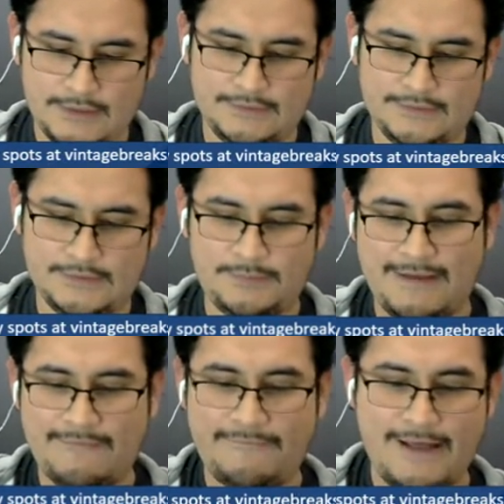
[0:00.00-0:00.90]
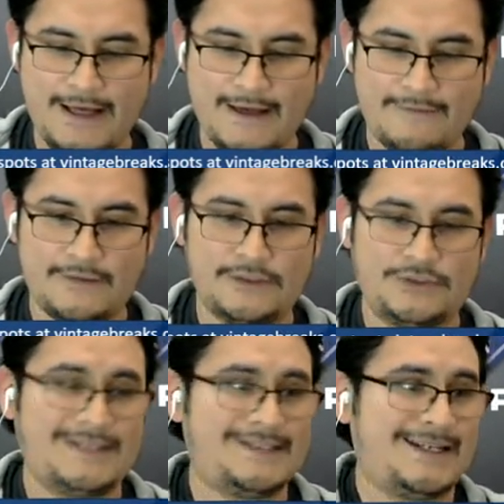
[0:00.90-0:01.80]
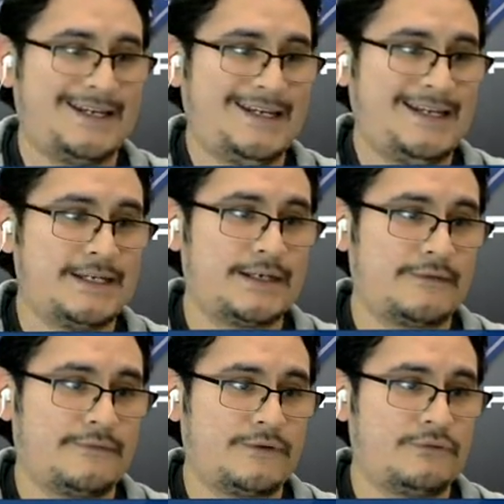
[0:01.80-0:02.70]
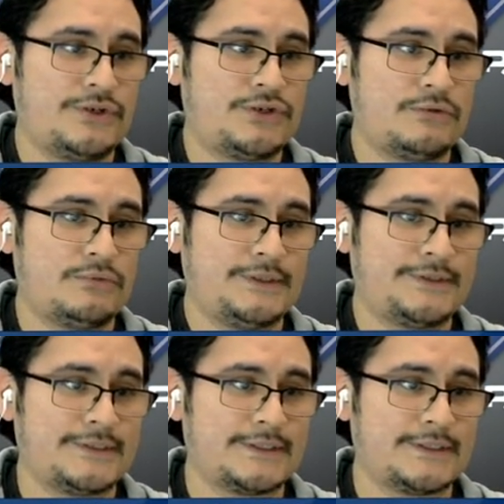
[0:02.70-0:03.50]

Spot five, Jason Kidd for Richard Wilson.